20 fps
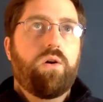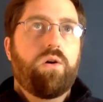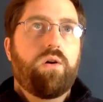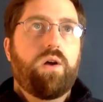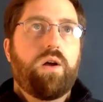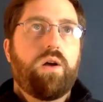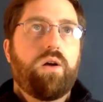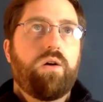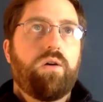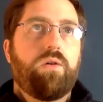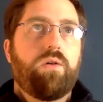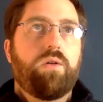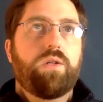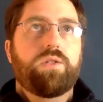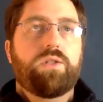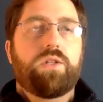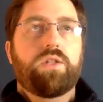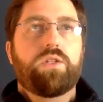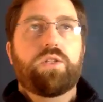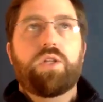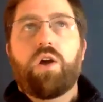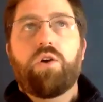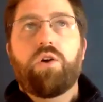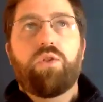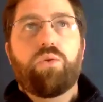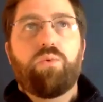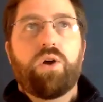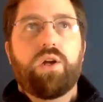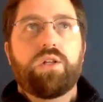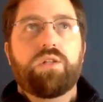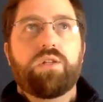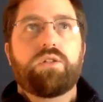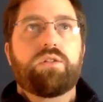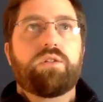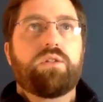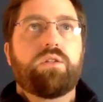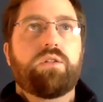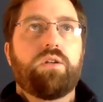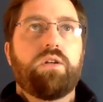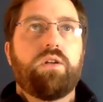or is the
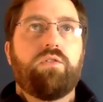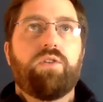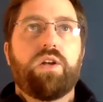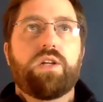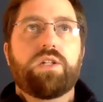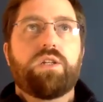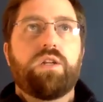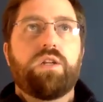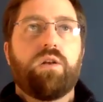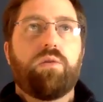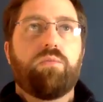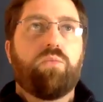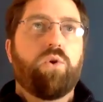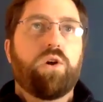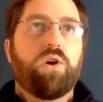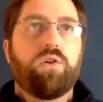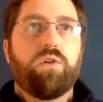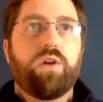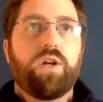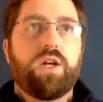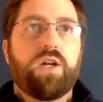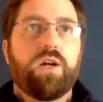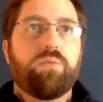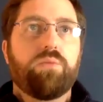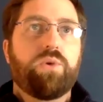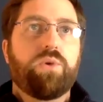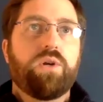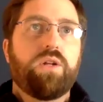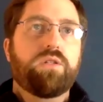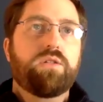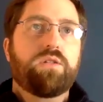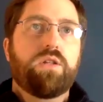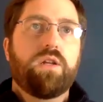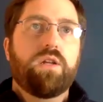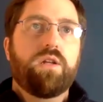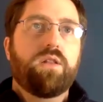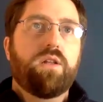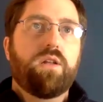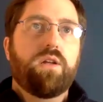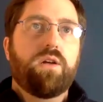Southwest investing in more green companies
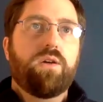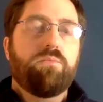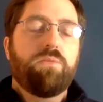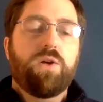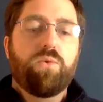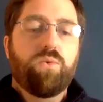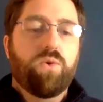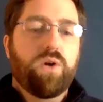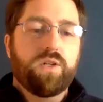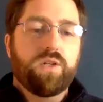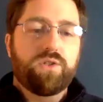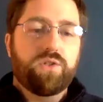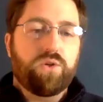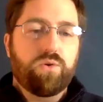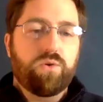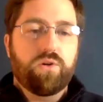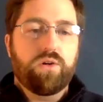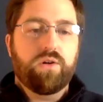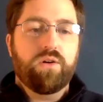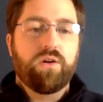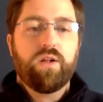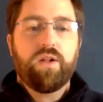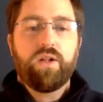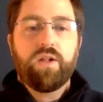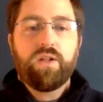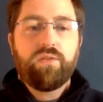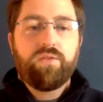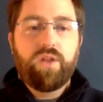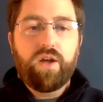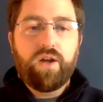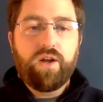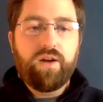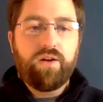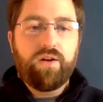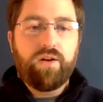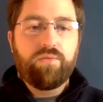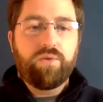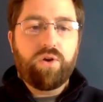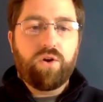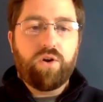than the Midwest? Or
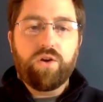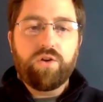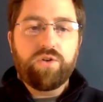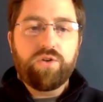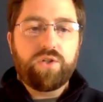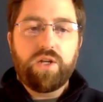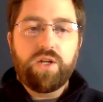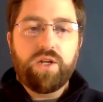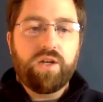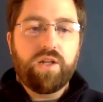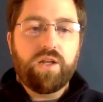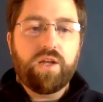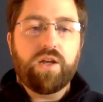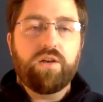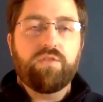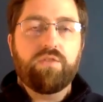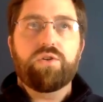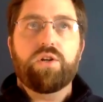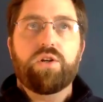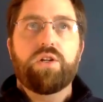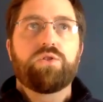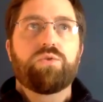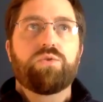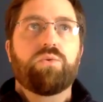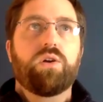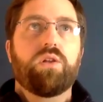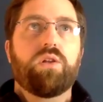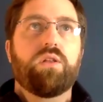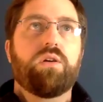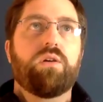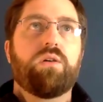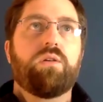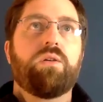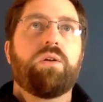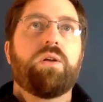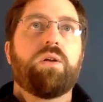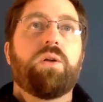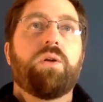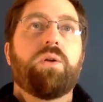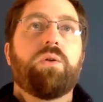are you seeing any kind of trends where the
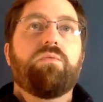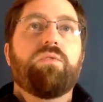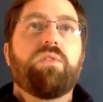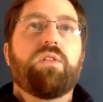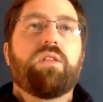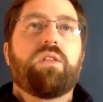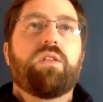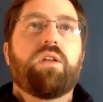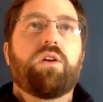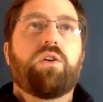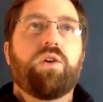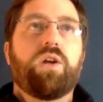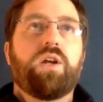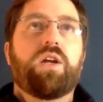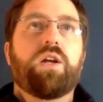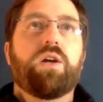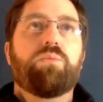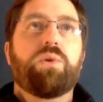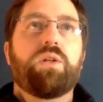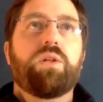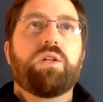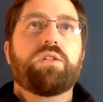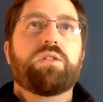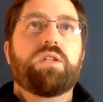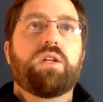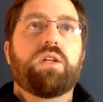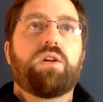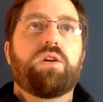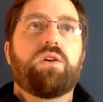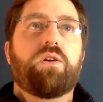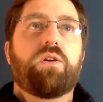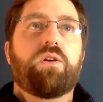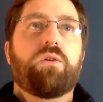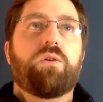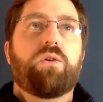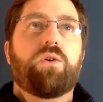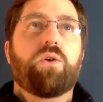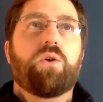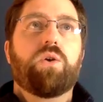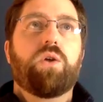green companies that
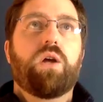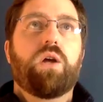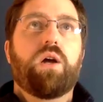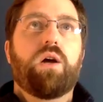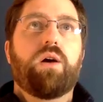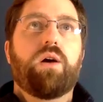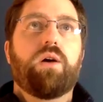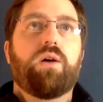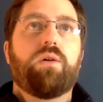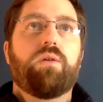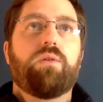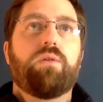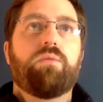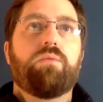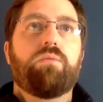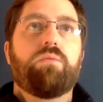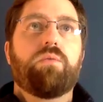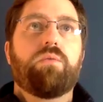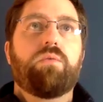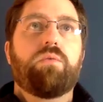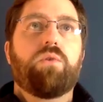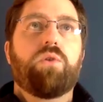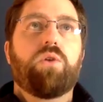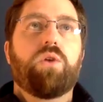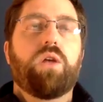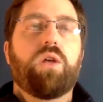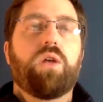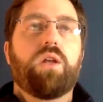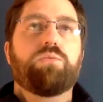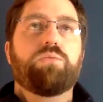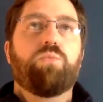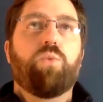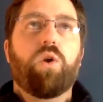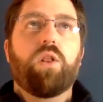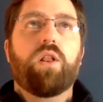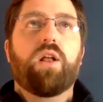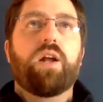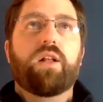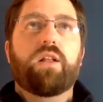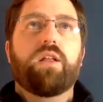are it's
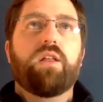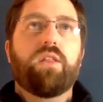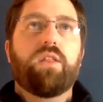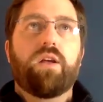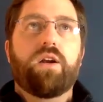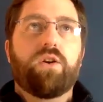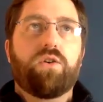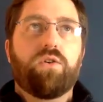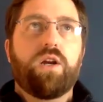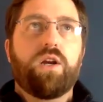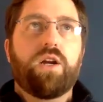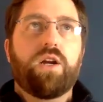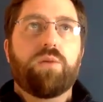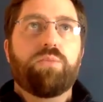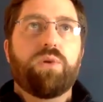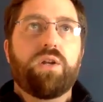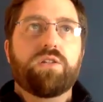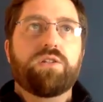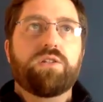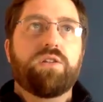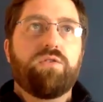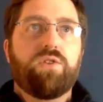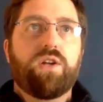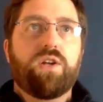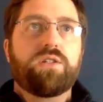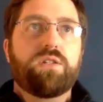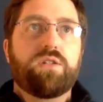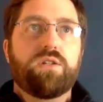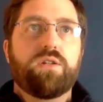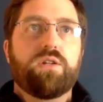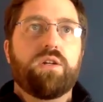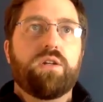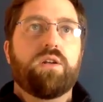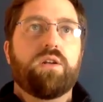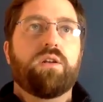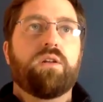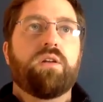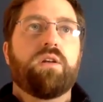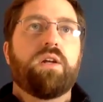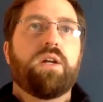more likely that a green company is invested
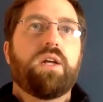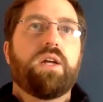in